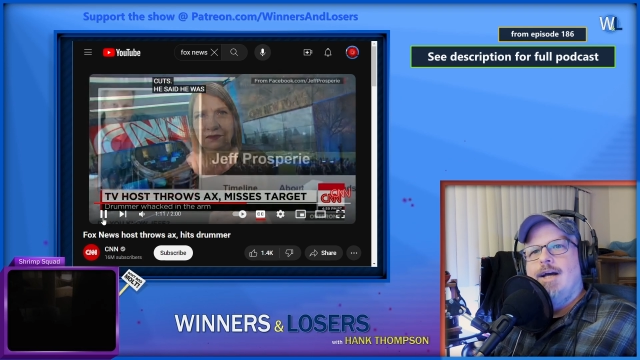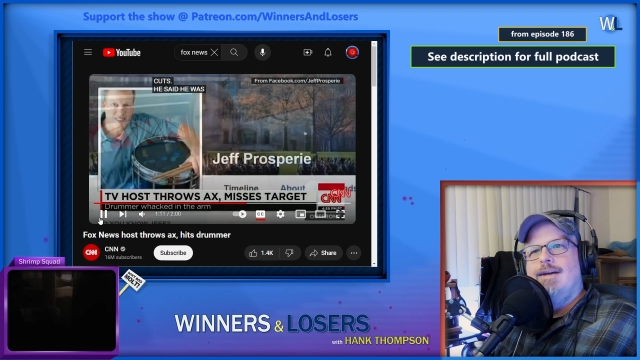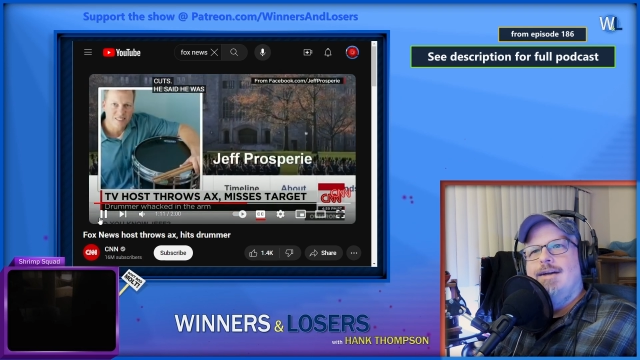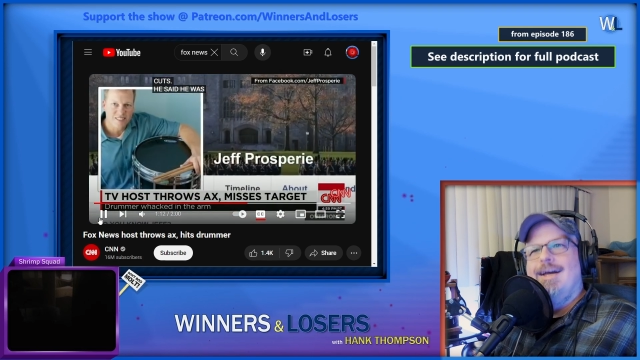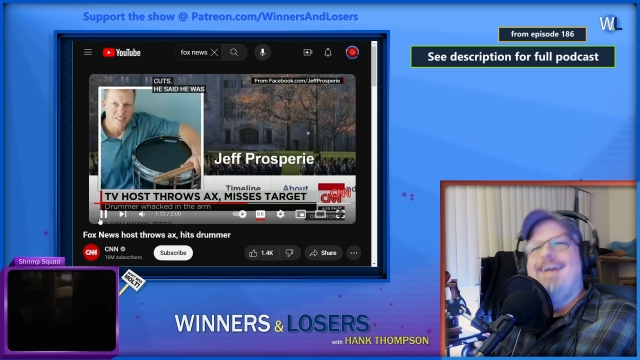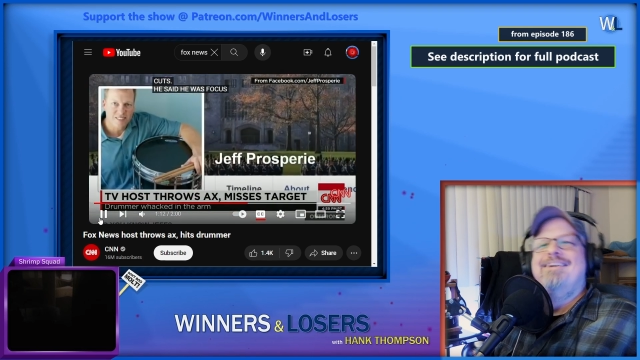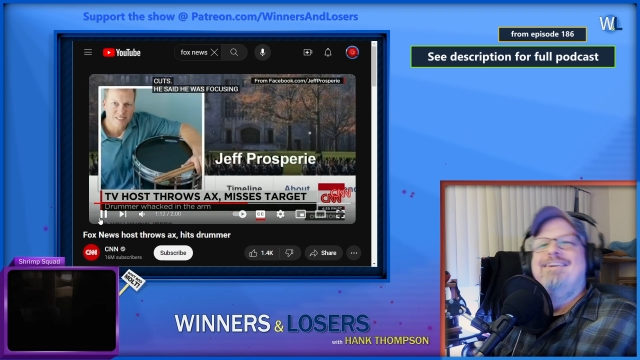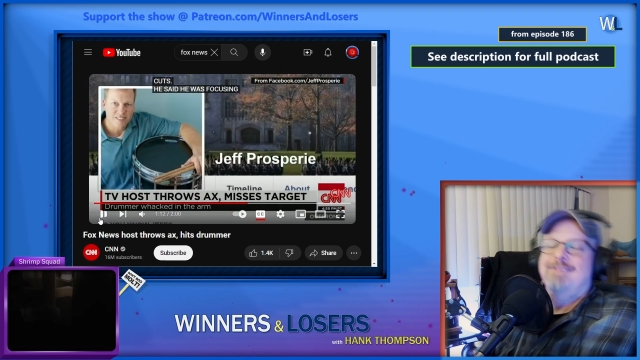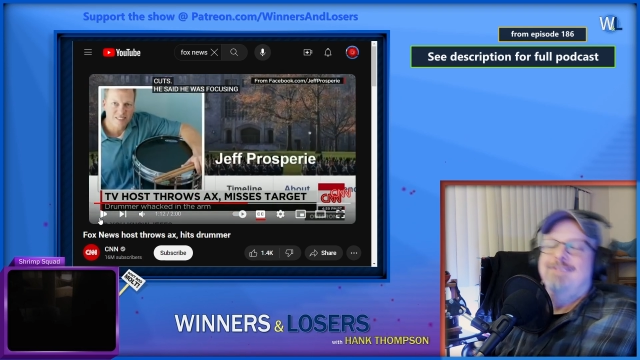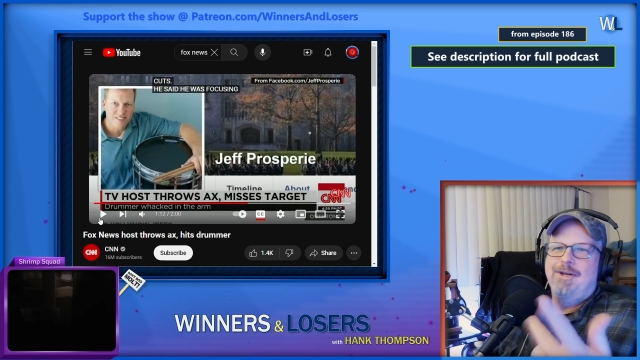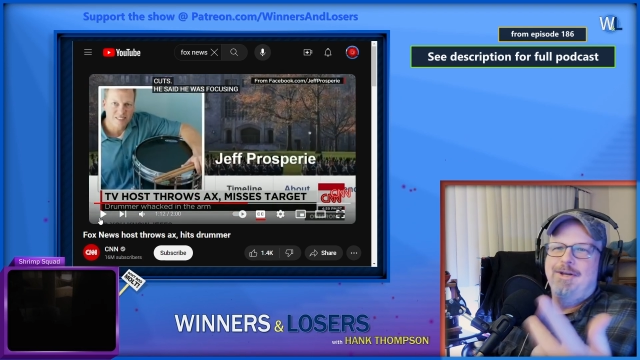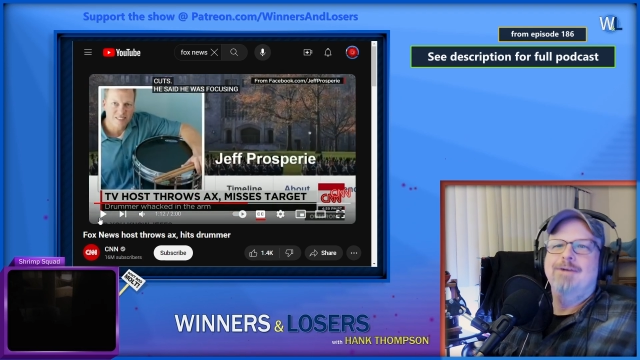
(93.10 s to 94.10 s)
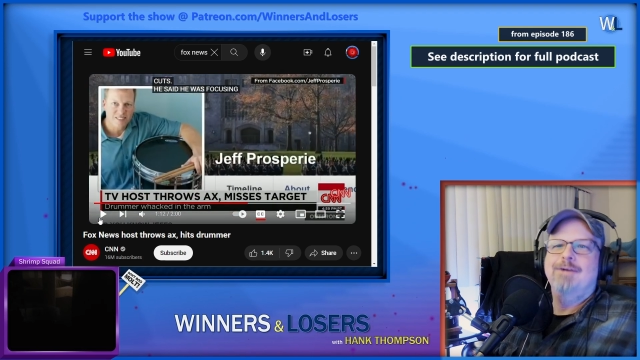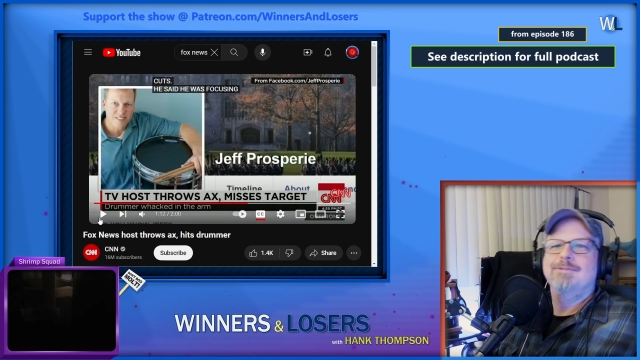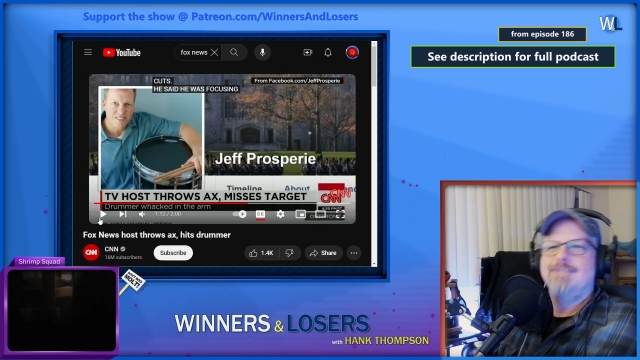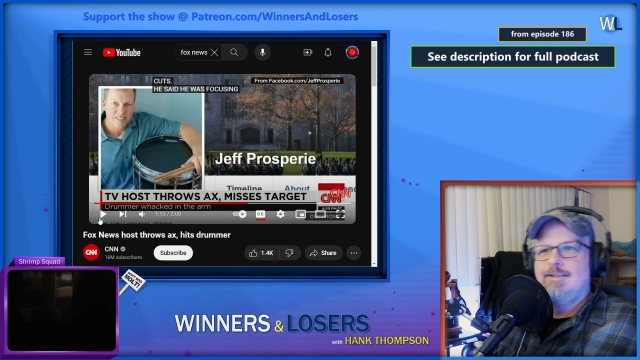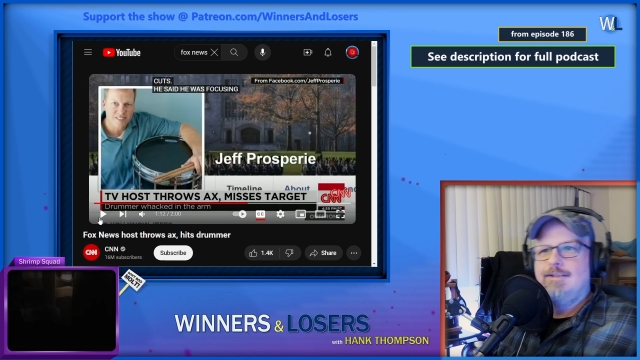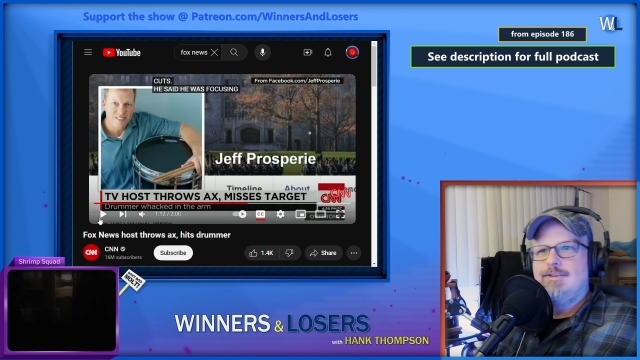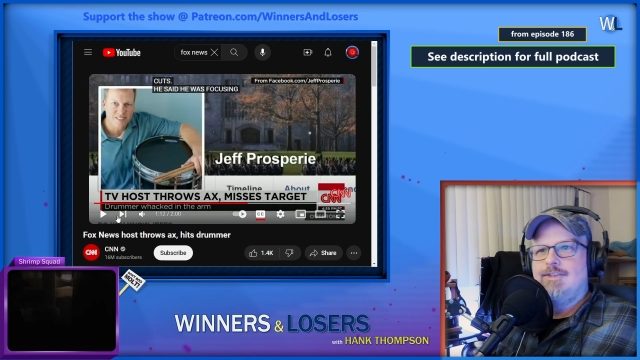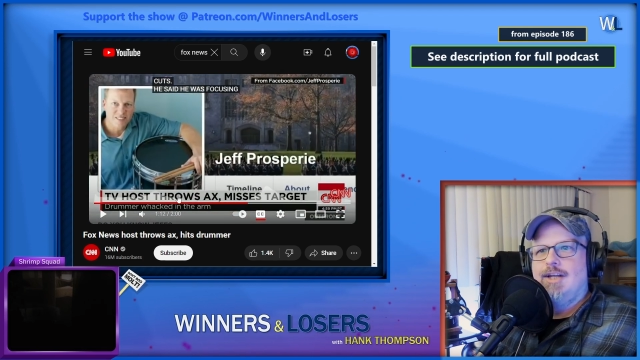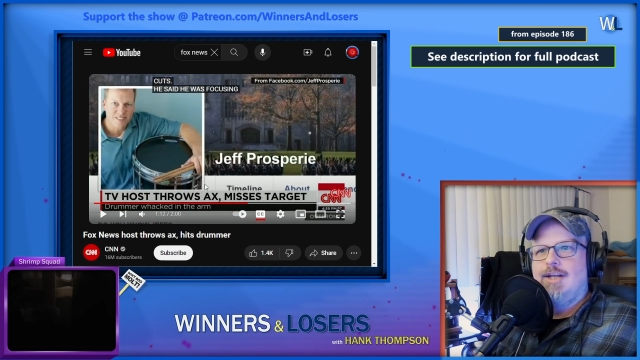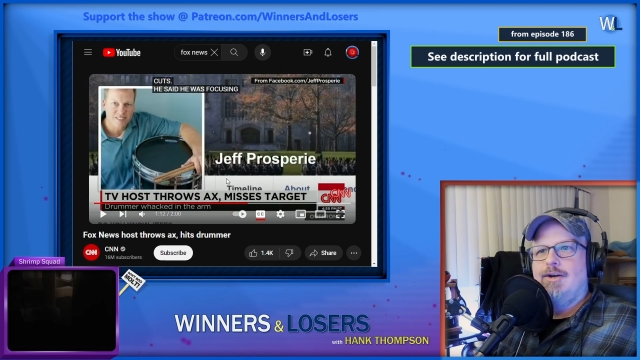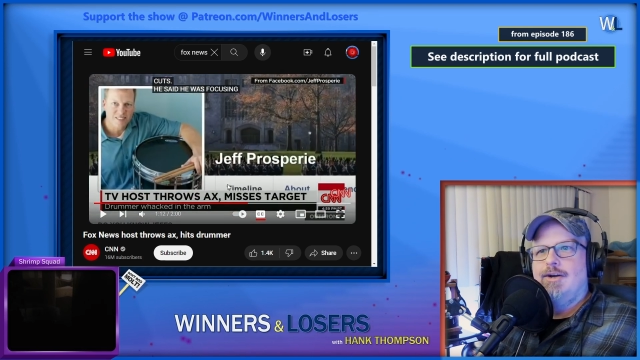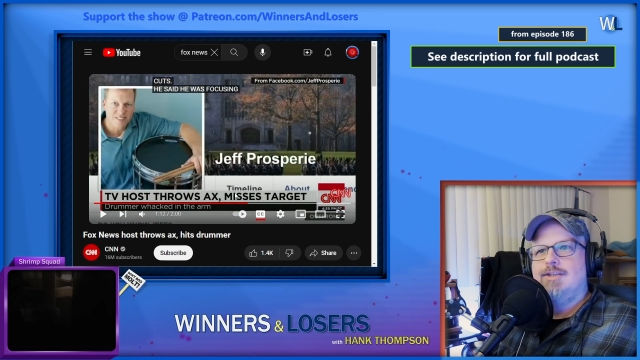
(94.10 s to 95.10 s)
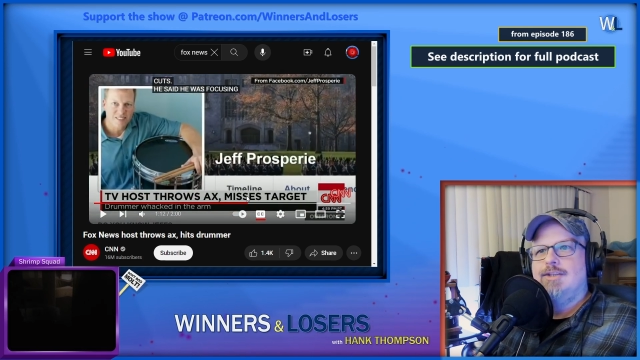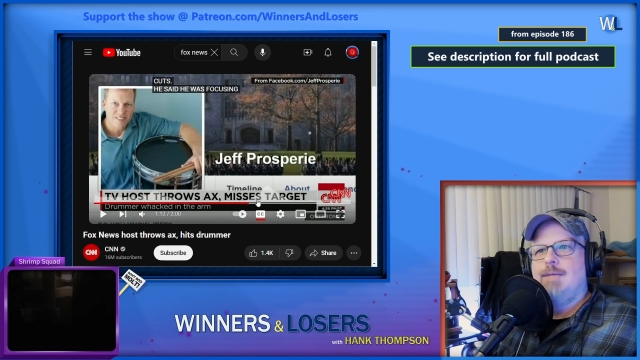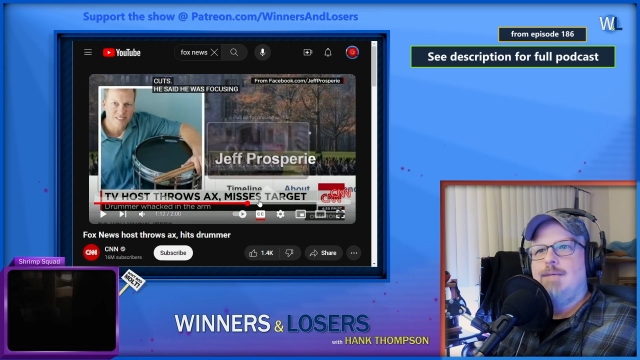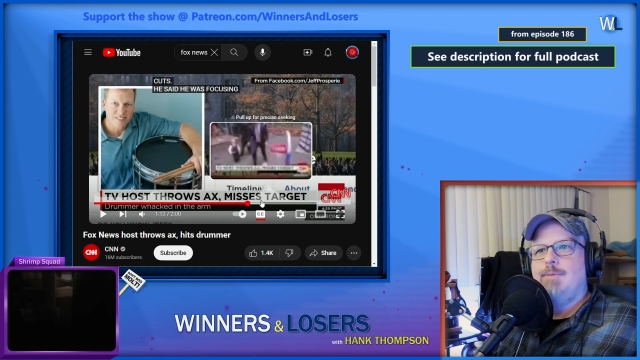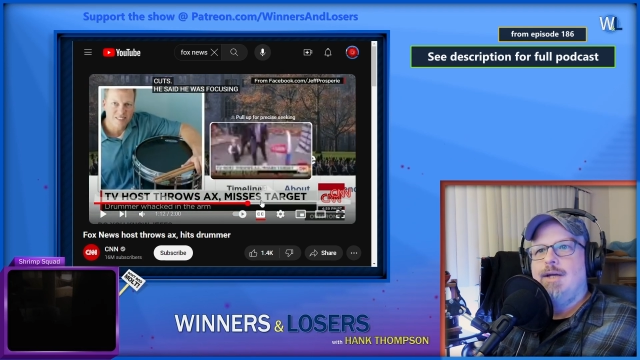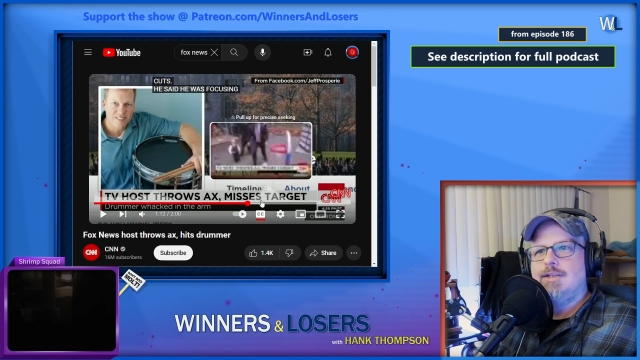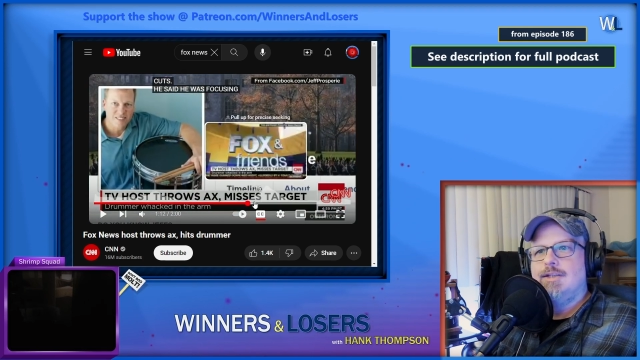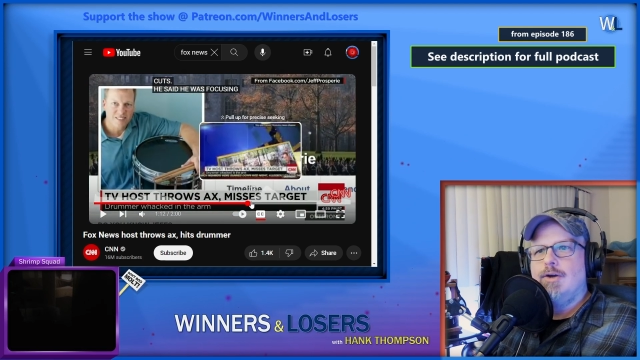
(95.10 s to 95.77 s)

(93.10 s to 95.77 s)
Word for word: well, there you go. See, T and I are on the same page.